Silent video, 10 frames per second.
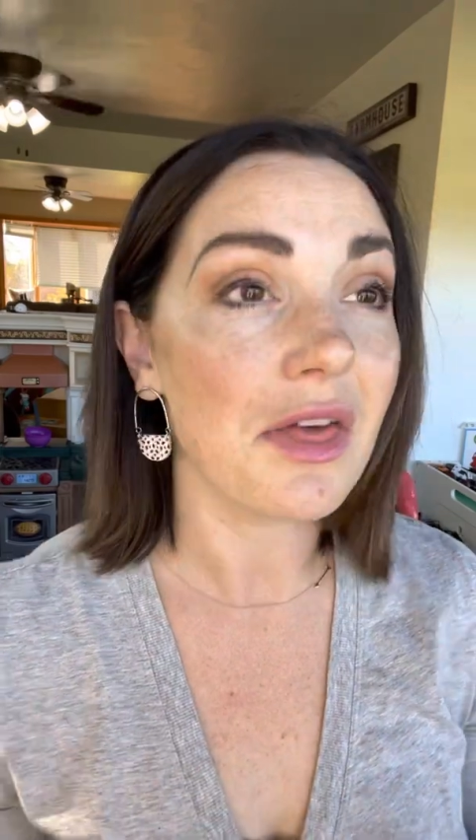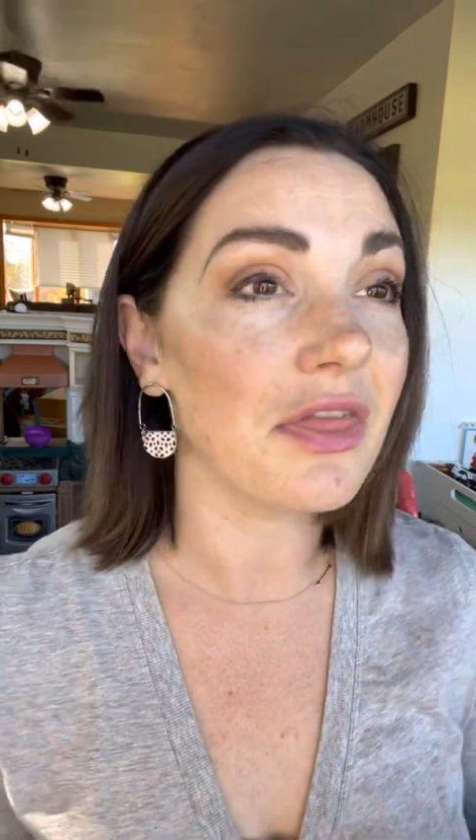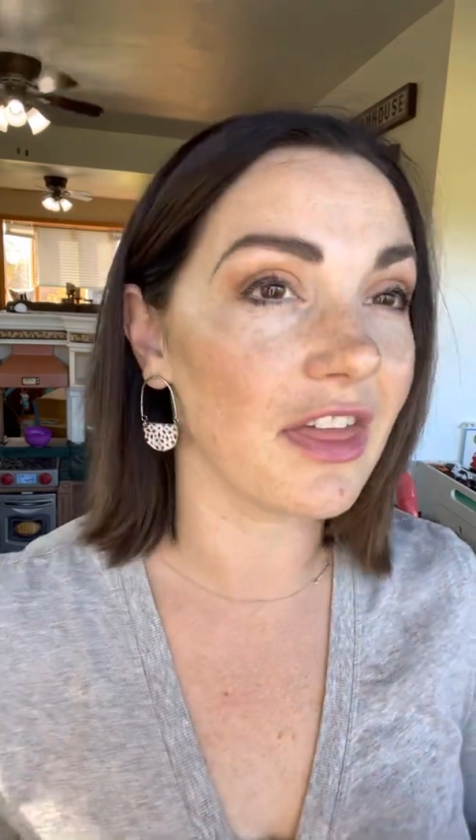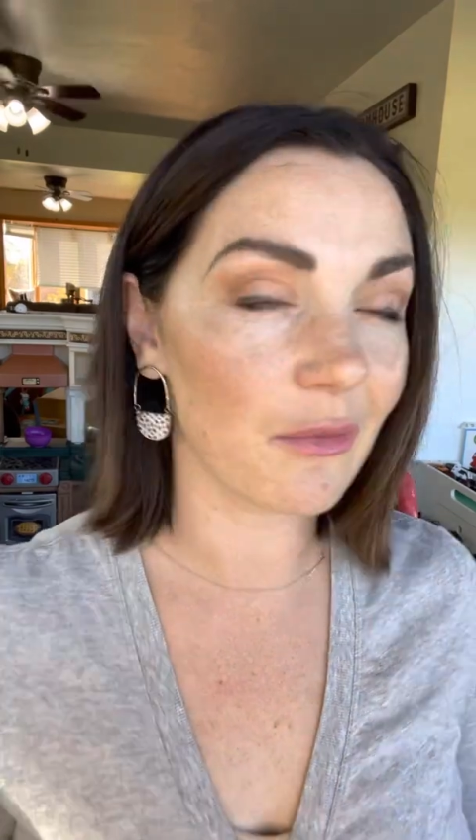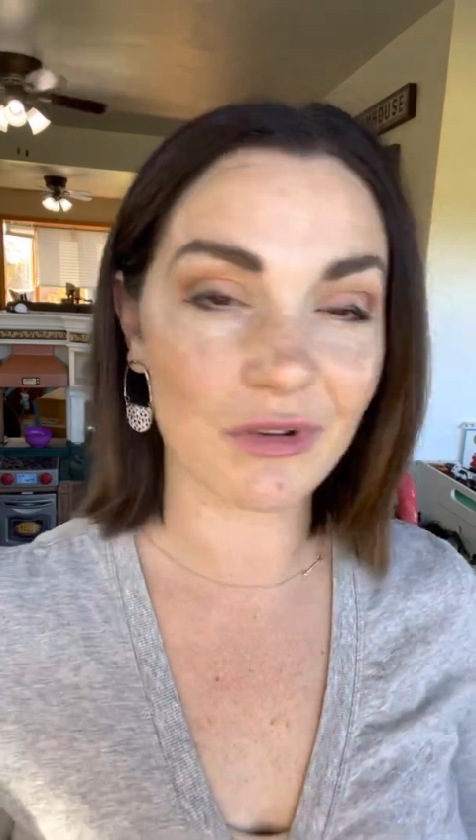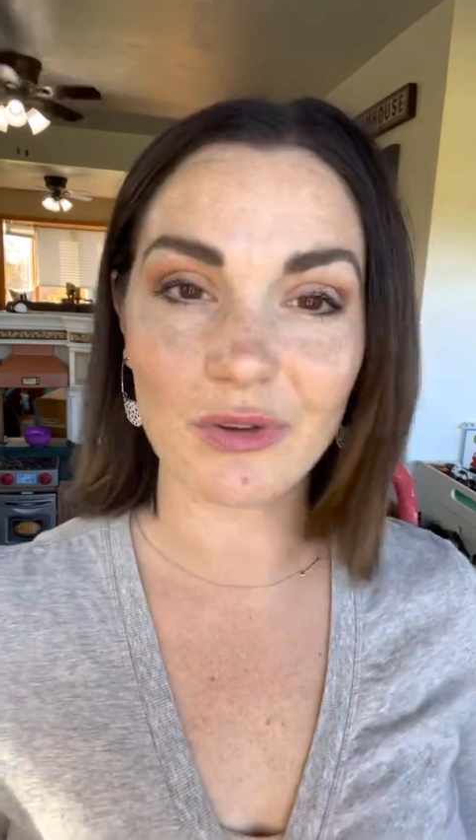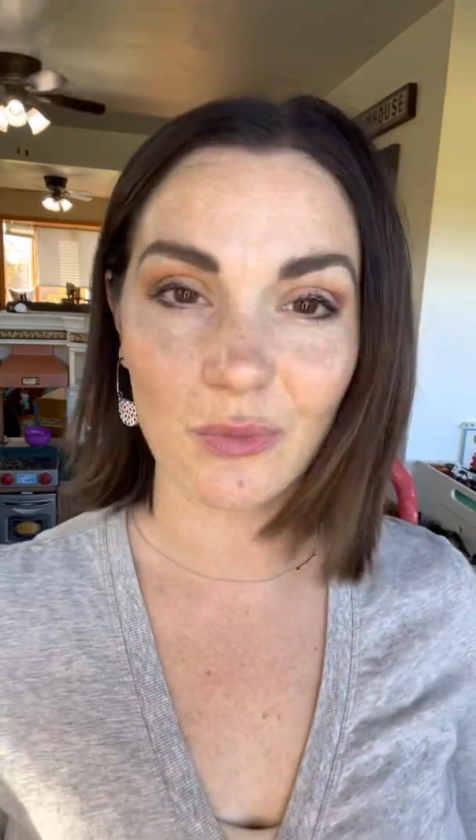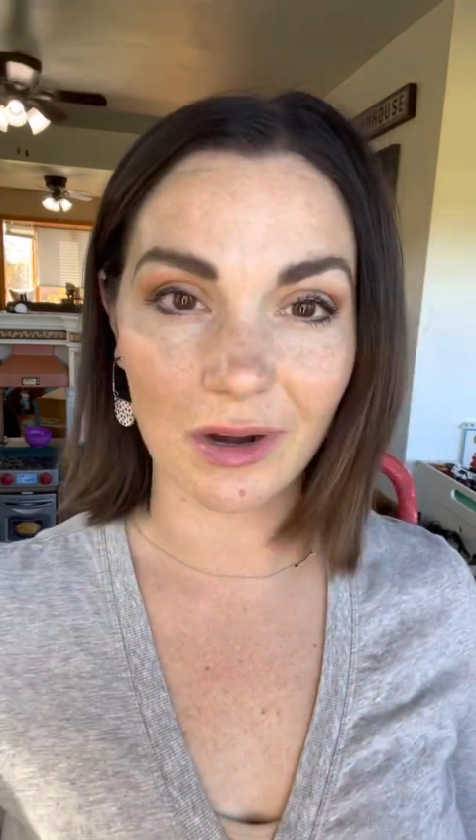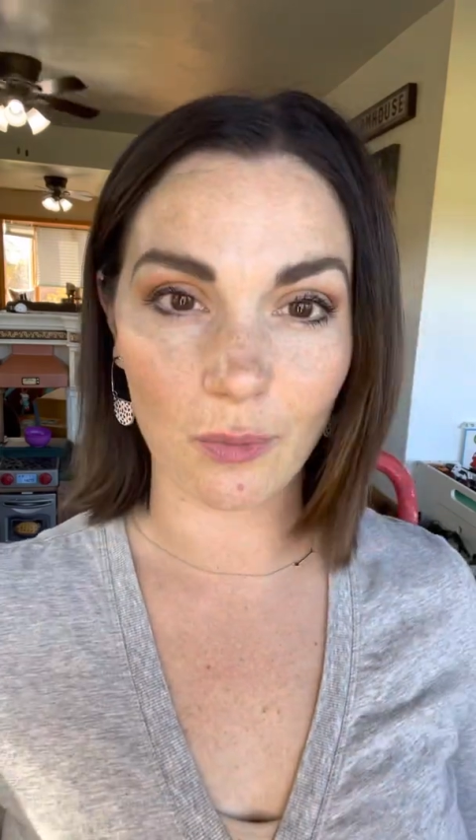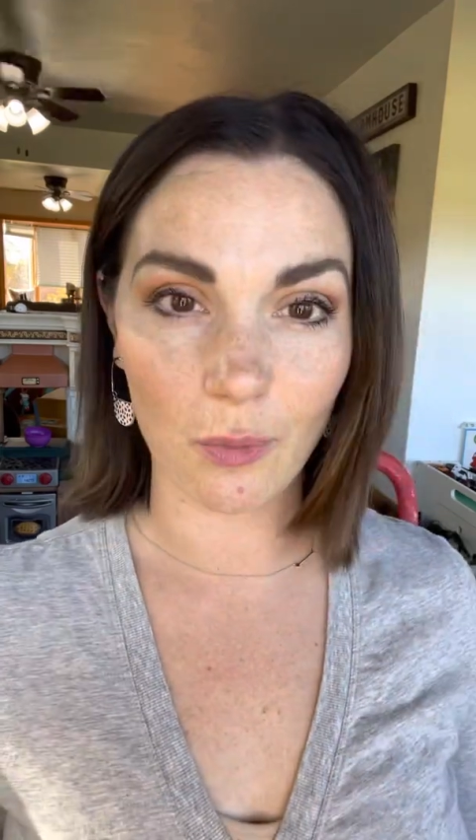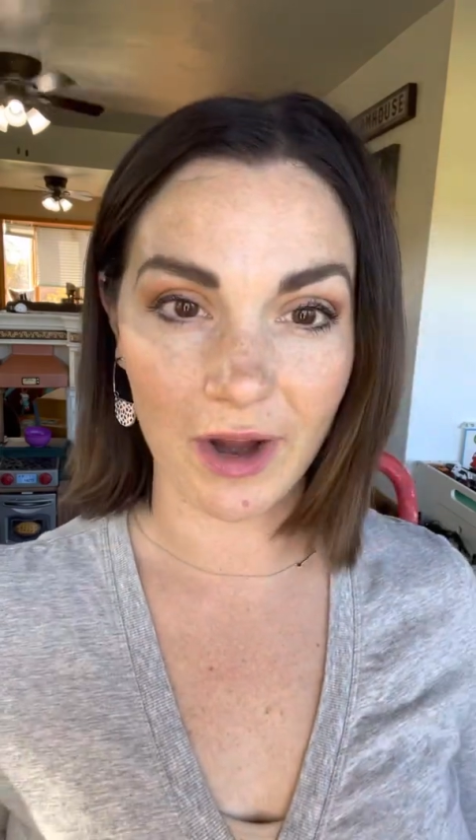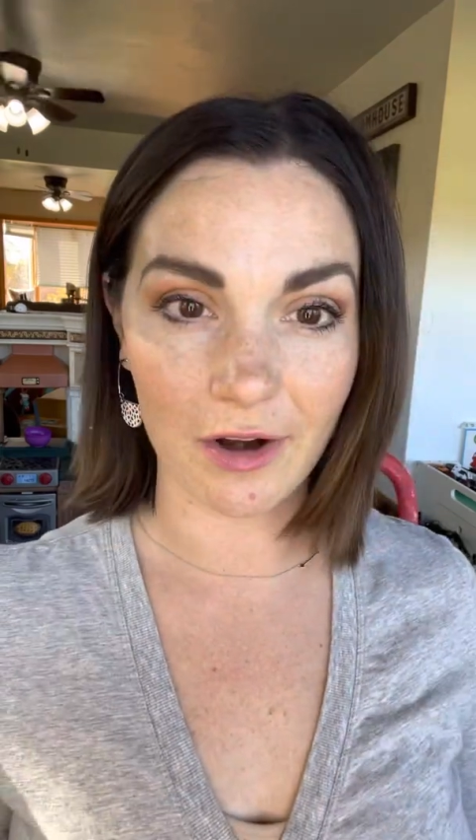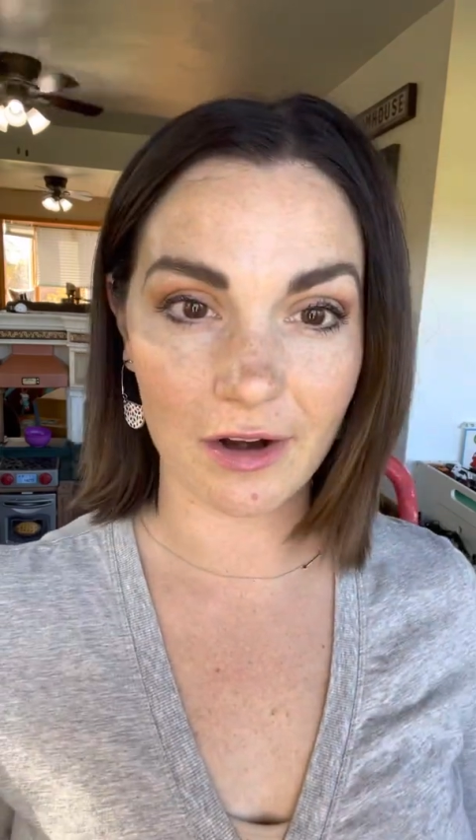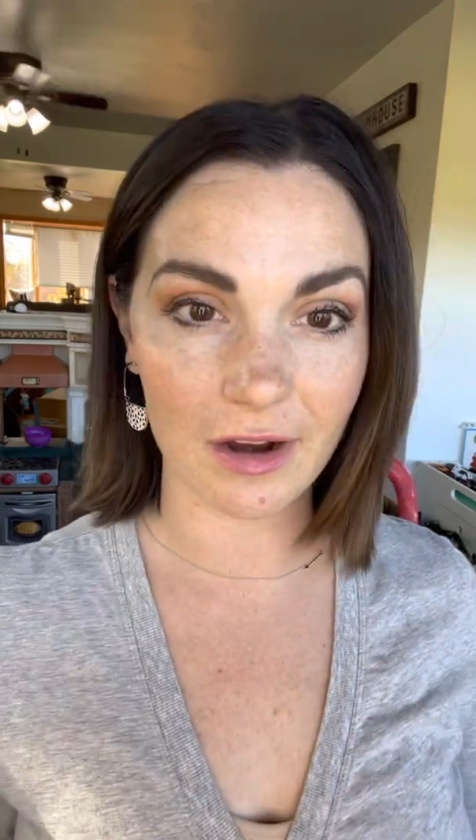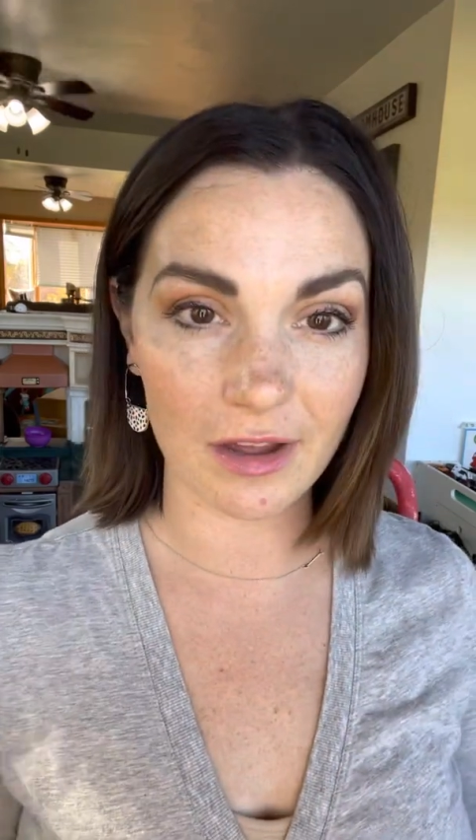Then when you want to
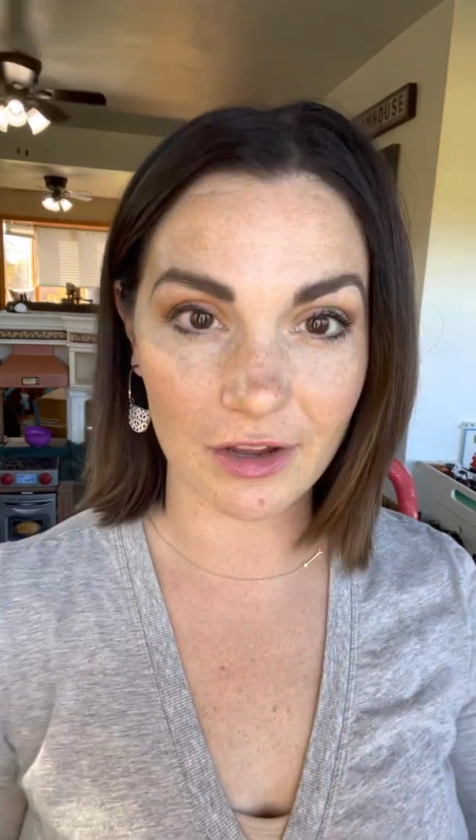wear